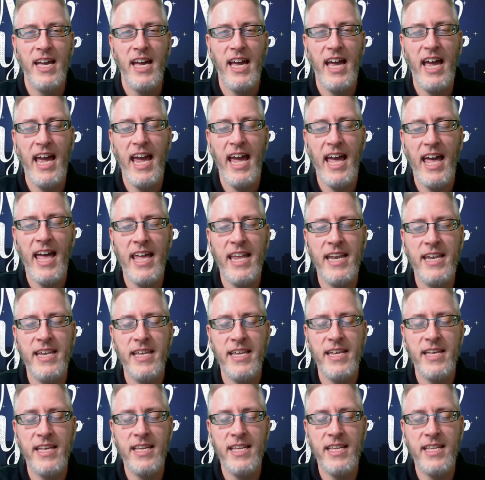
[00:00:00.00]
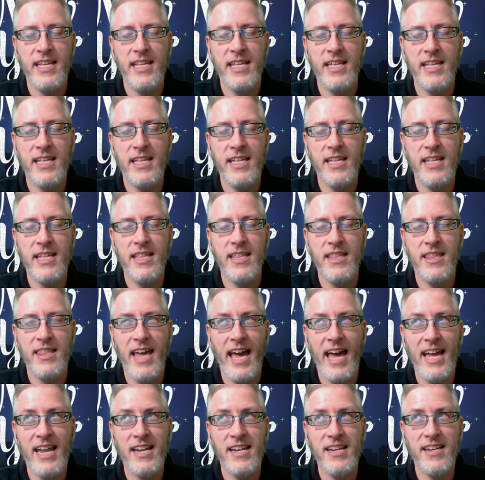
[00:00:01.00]
And
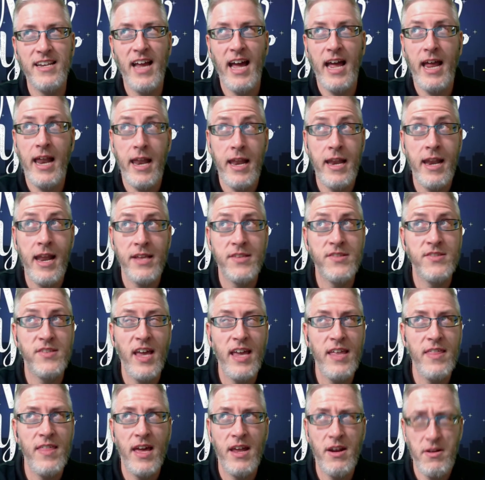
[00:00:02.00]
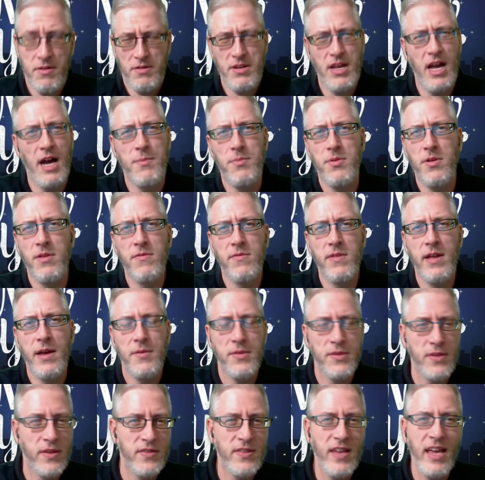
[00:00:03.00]
I say that on a couple of
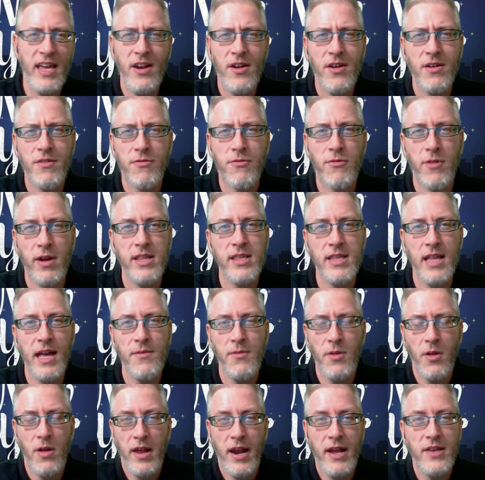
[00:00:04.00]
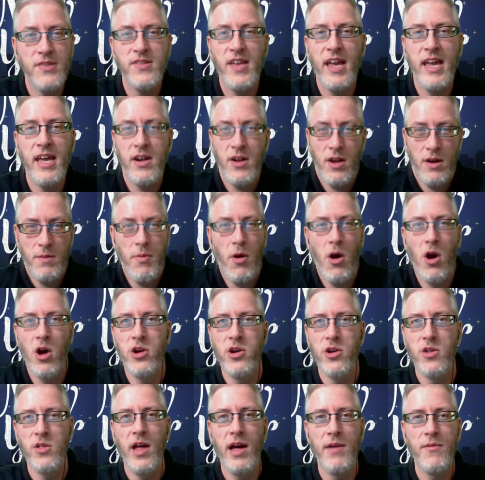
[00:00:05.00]
levels. I say it on a friend level, and I say it on a
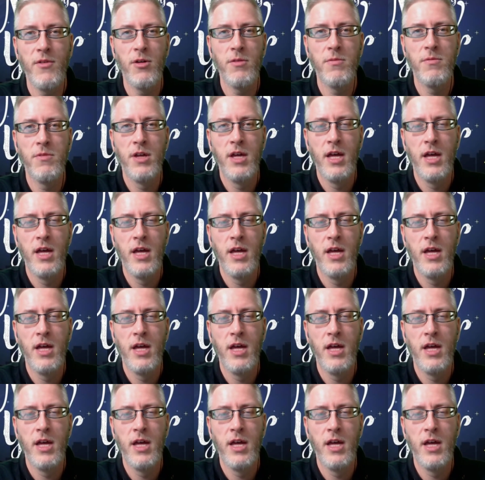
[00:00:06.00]
partner level.